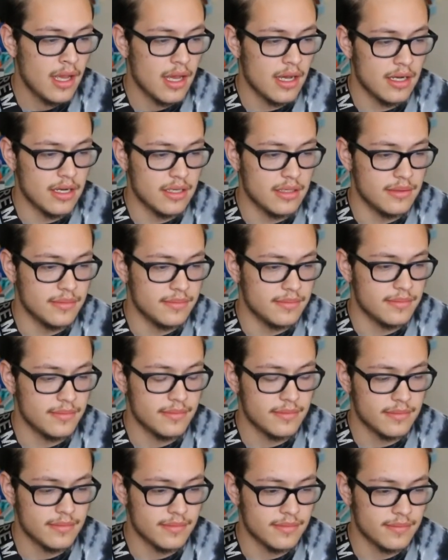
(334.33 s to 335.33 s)

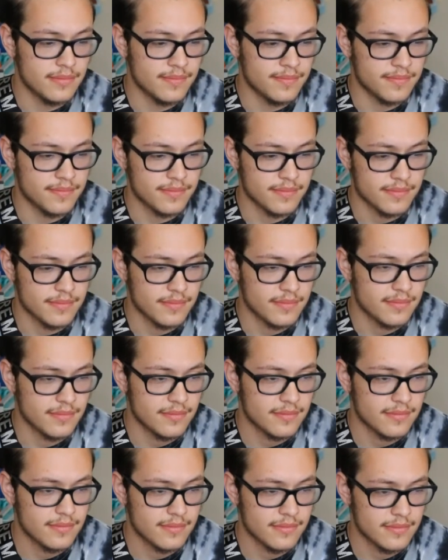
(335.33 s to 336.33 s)

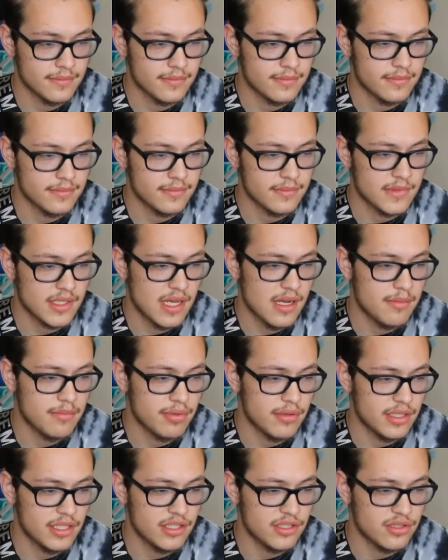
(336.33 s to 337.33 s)
I'm
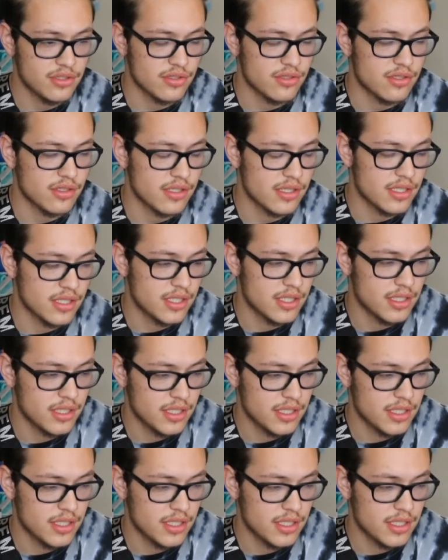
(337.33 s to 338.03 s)
pretty sure,